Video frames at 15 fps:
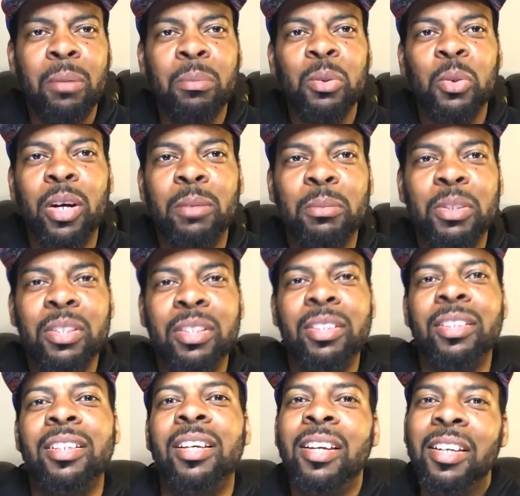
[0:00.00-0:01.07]
right. I'm seeing
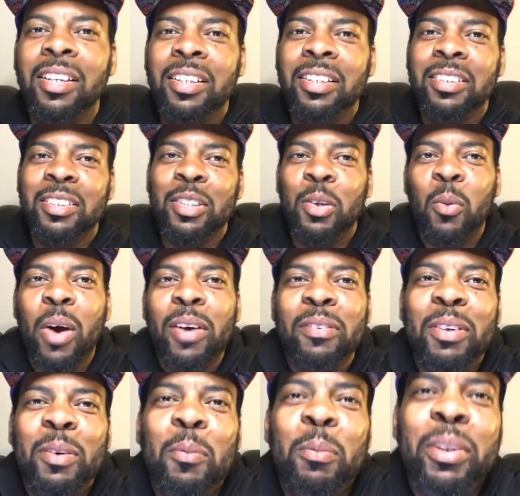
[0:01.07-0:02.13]
the wife
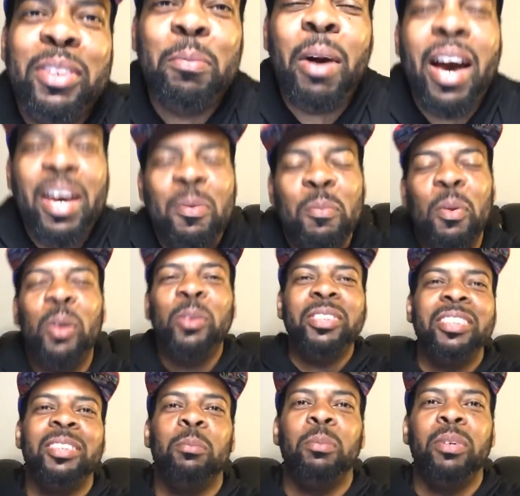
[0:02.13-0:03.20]
giving me some eye
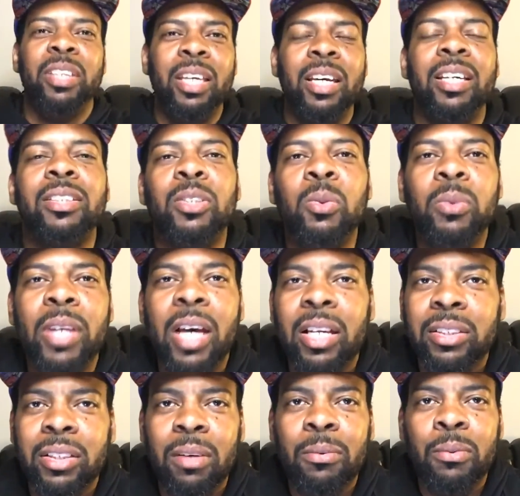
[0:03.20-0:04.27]
emojis. But yeah,
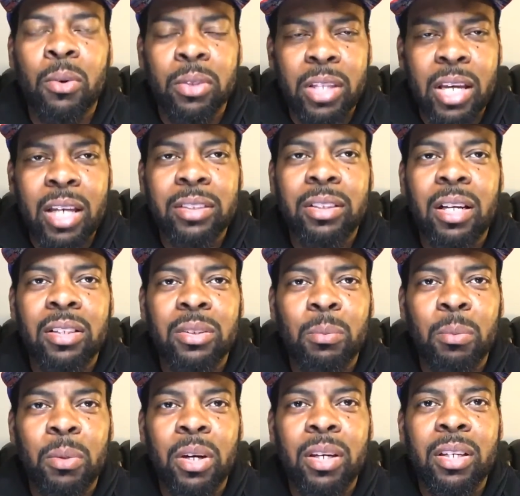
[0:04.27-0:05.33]
$4,000 a
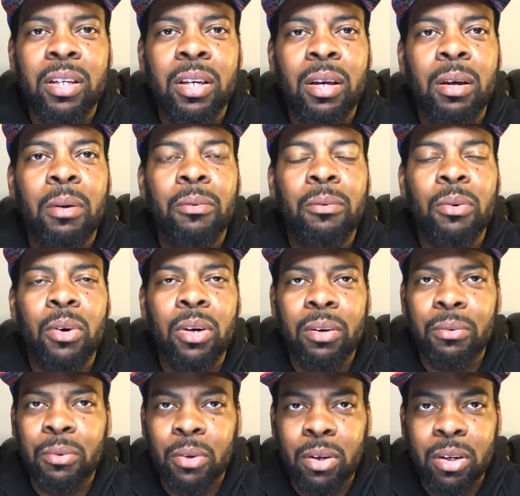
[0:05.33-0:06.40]
month for
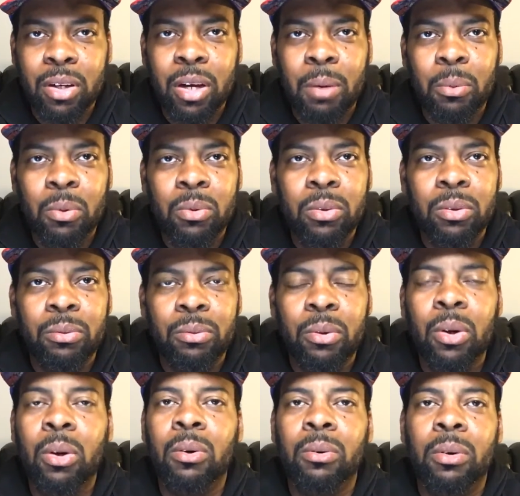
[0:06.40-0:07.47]
a couple,
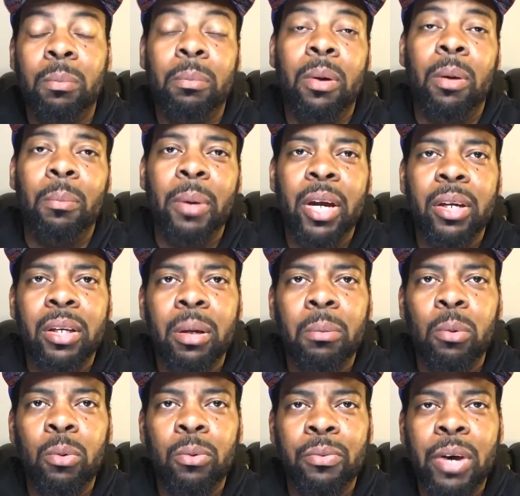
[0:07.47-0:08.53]
for a married
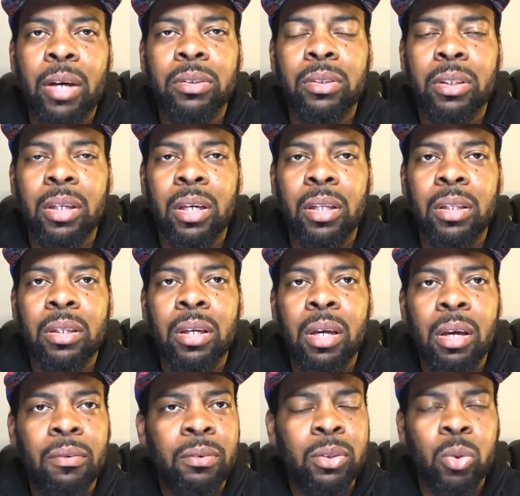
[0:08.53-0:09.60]
couple who found out together
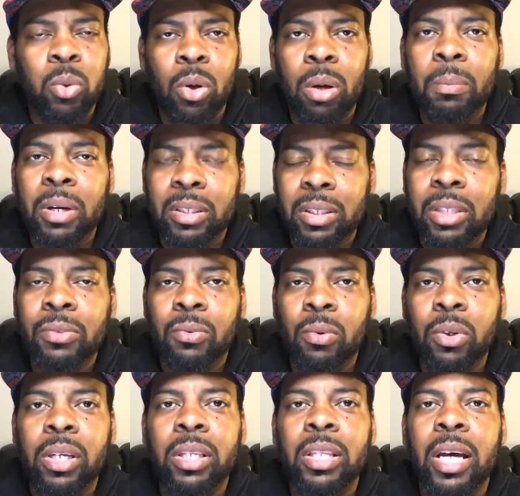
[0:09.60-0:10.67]
for 12 months. That's
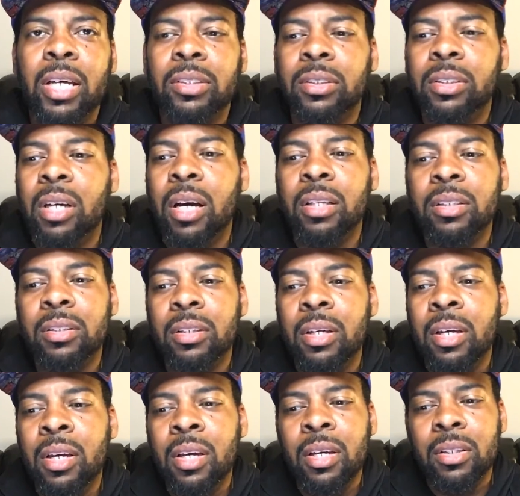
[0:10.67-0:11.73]
$48,000.
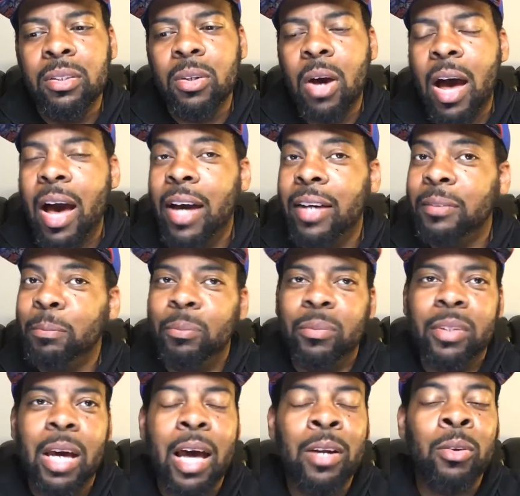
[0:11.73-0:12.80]
So I
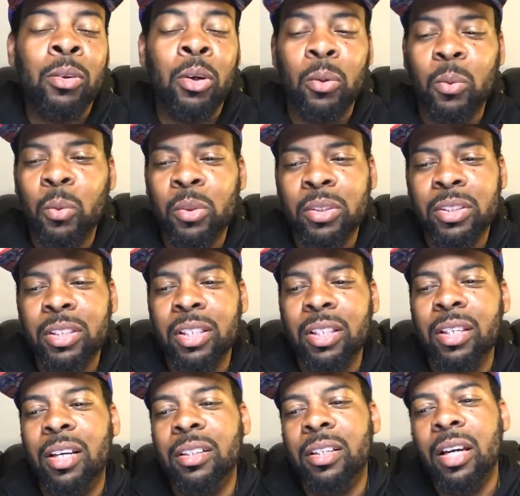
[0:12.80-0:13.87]
don't know. We'll see.
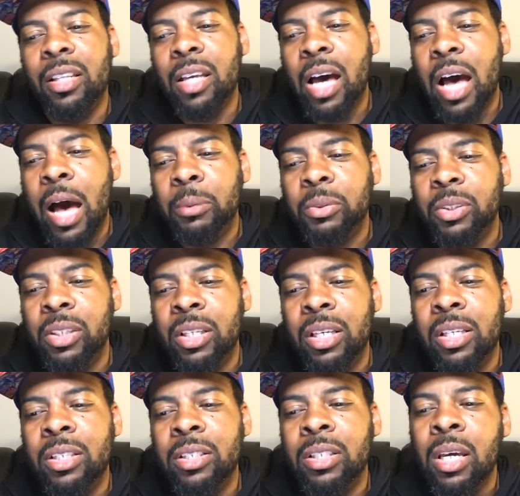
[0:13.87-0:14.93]
Another option
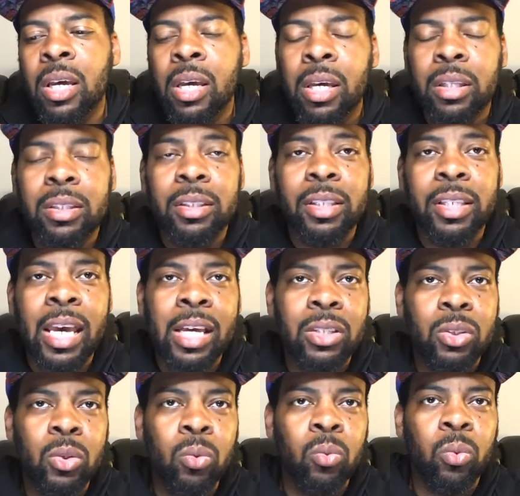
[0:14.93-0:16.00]
is to
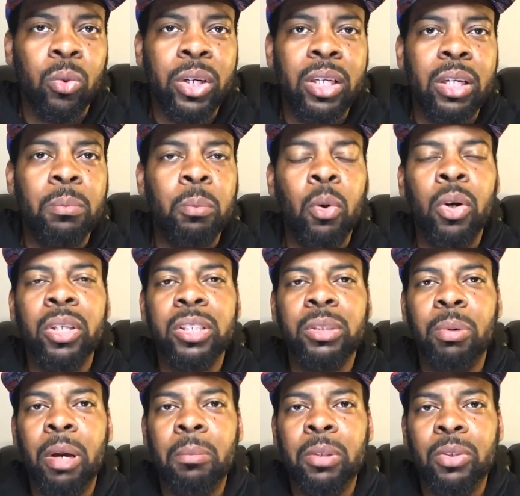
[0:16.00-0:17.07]
cancel rent and mortgage
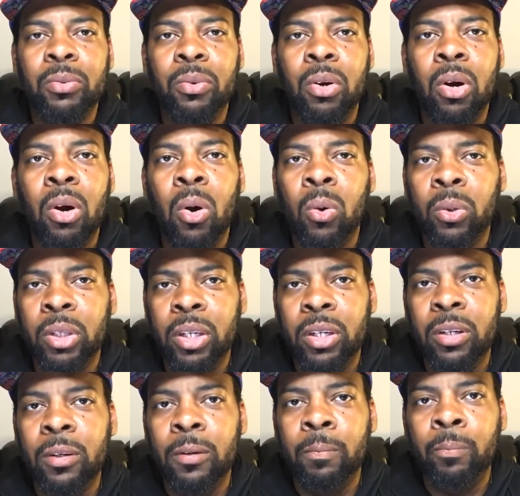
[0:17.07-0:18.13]
payments for a whole
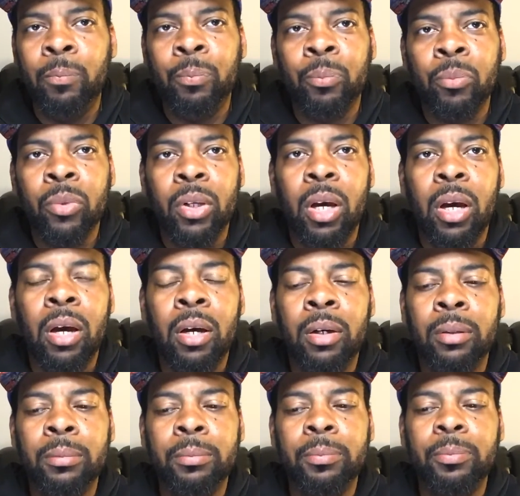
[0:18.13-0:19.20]
year.
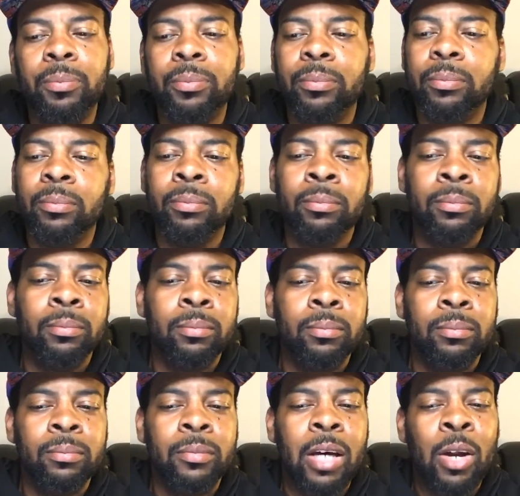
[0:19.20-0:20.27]
I
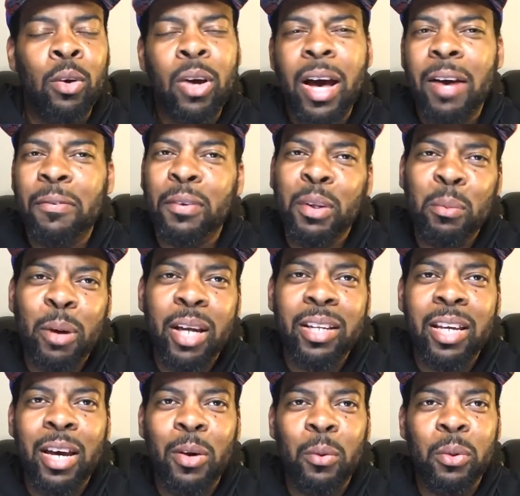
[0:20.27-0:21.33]
don't know how I feel about
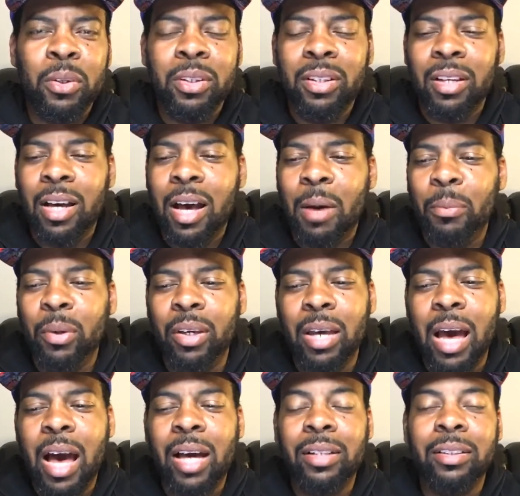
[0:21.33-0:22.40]
that one. I mean,
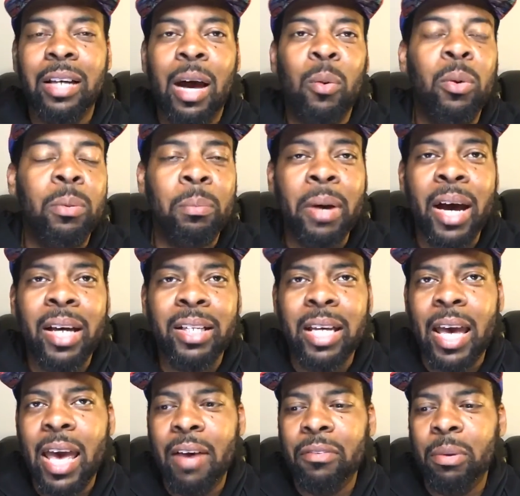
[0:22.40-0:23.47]
I wouldn't mind
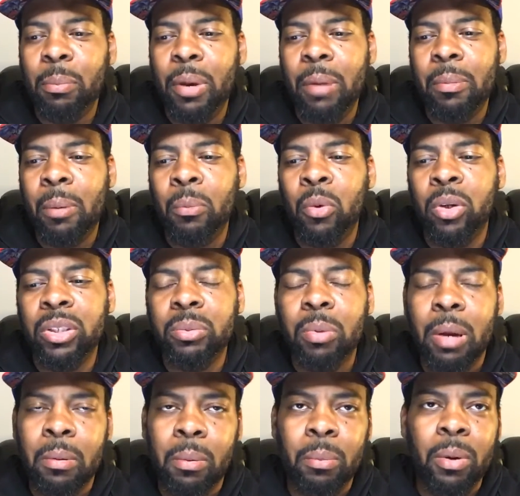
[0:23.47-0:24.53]
not having to pay my mortgage
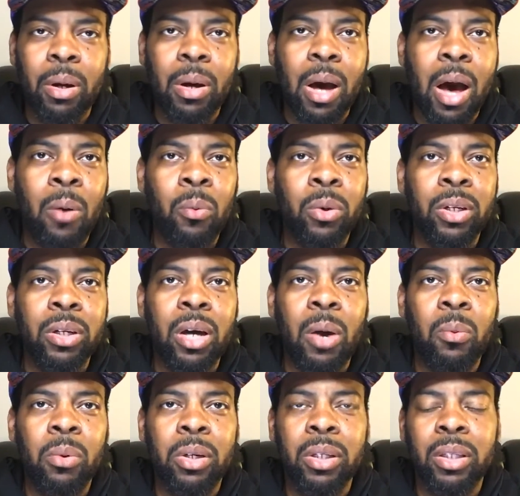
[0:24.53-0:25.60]
payment, but I
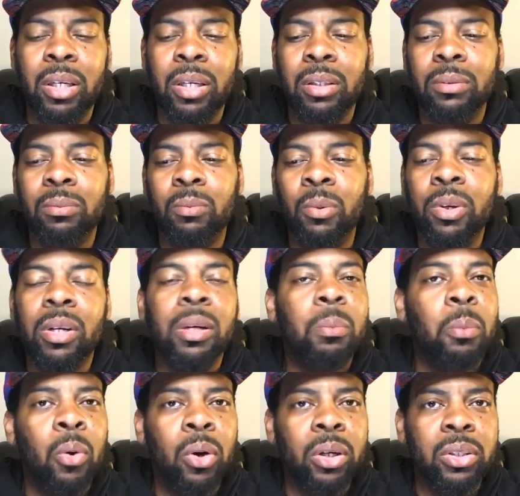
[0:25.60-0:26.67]
wanna get rid of the
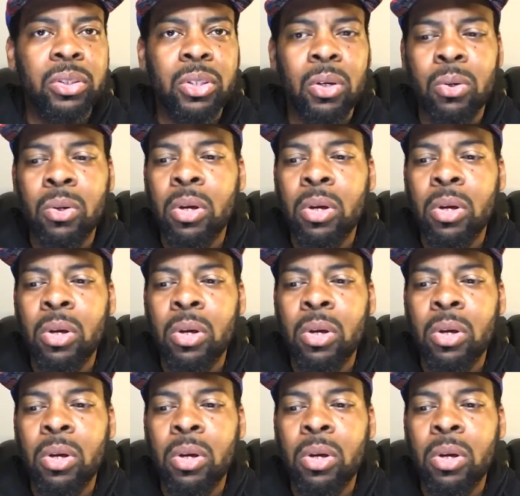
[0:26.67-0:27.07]
mortgage. So